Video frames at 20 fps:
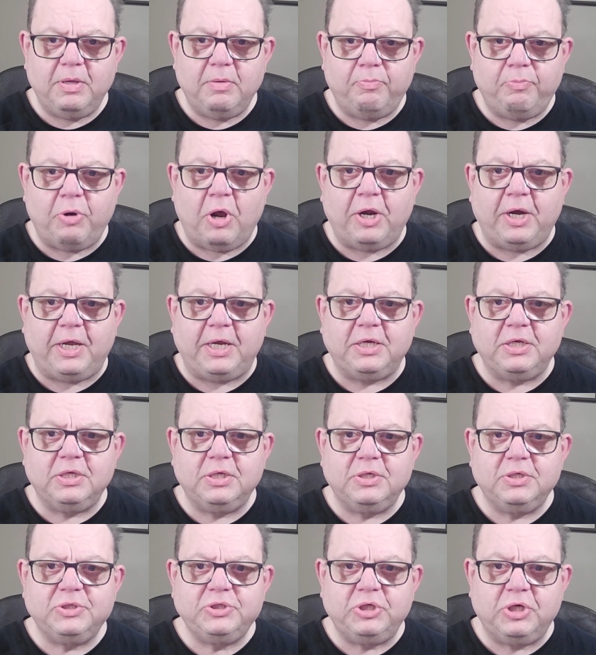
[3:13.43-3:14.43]
product,
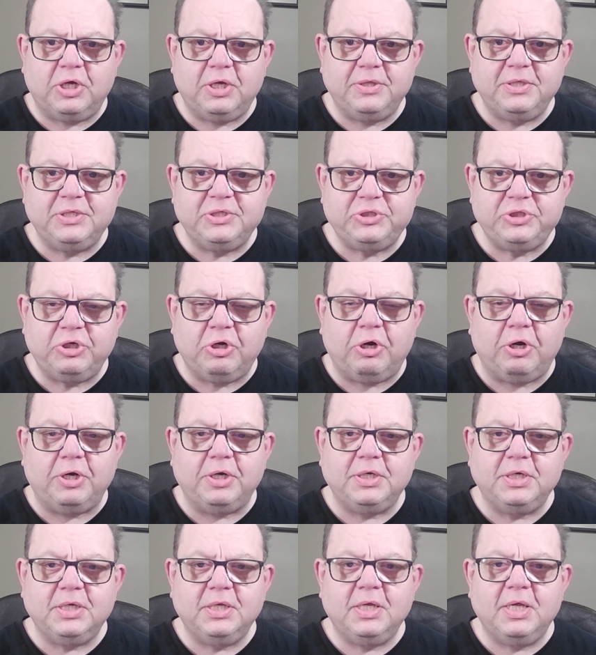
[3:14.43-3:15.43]
this chart.
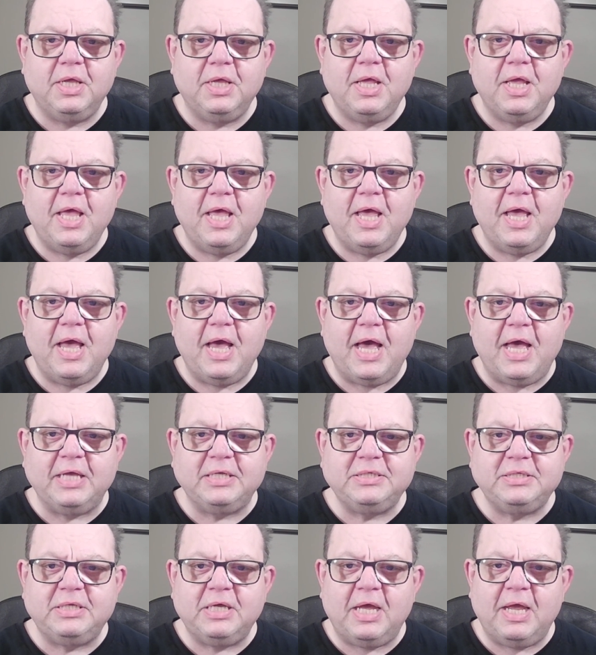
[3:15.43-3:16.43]

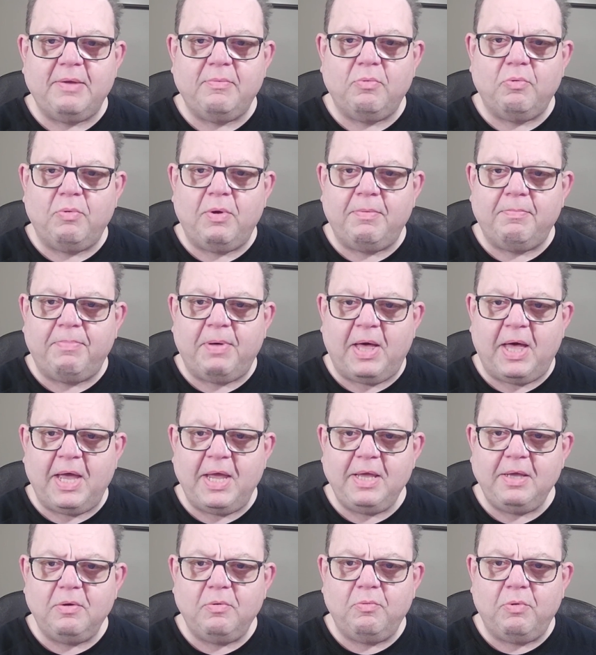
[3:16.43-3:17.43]
As time went by,
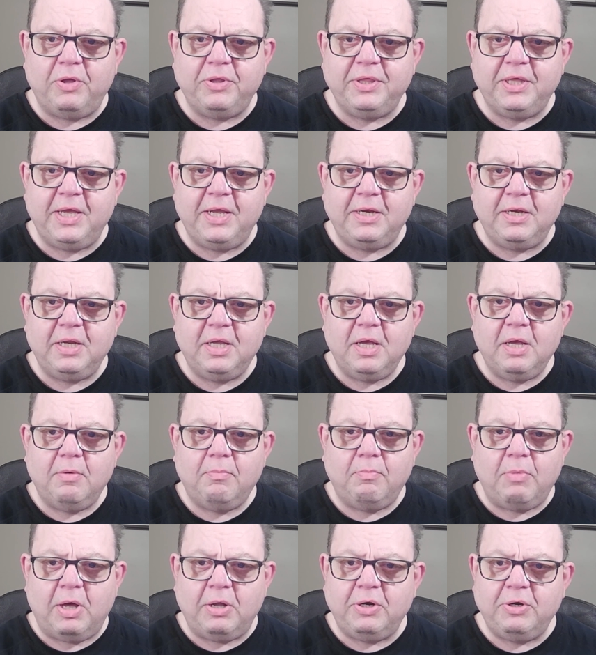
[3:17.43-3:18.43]
well then,
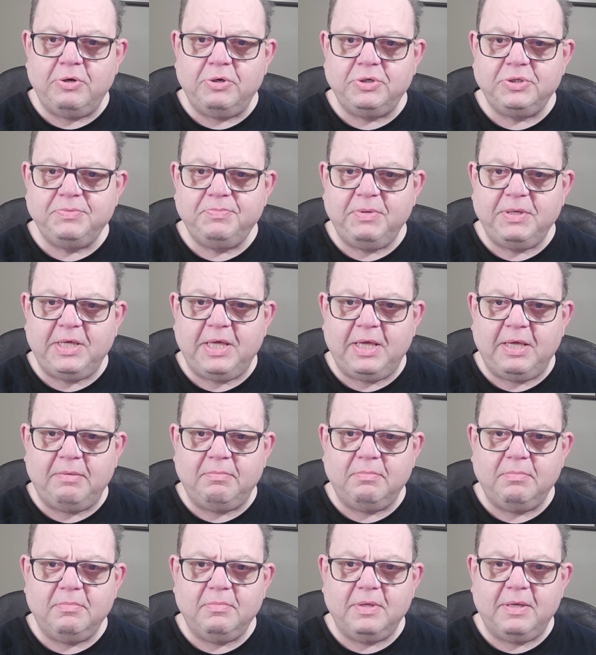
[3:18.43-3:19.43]
monitors
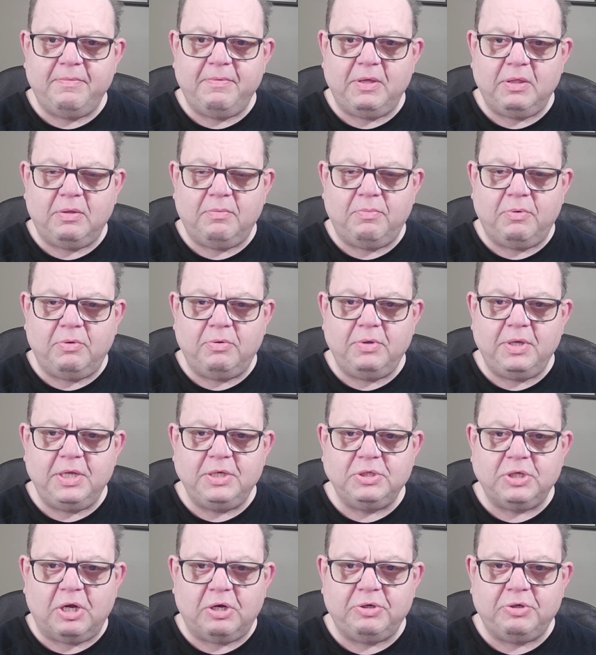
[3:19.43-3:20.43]
became available in
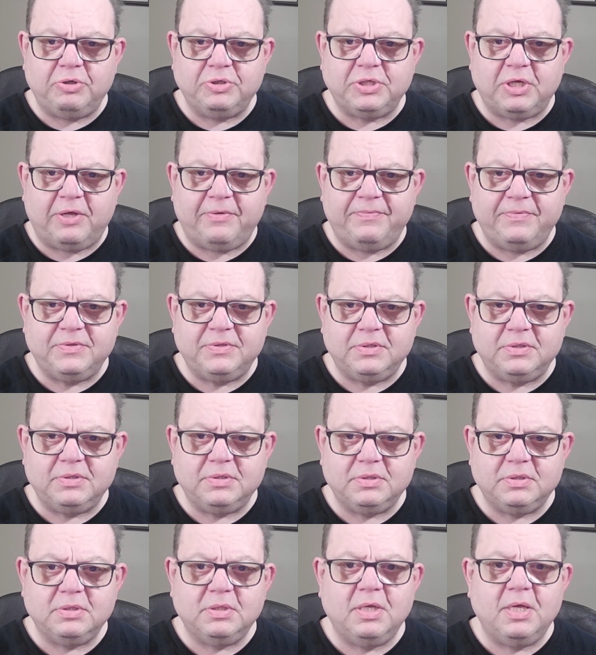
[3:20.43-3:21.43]
doctors' offices,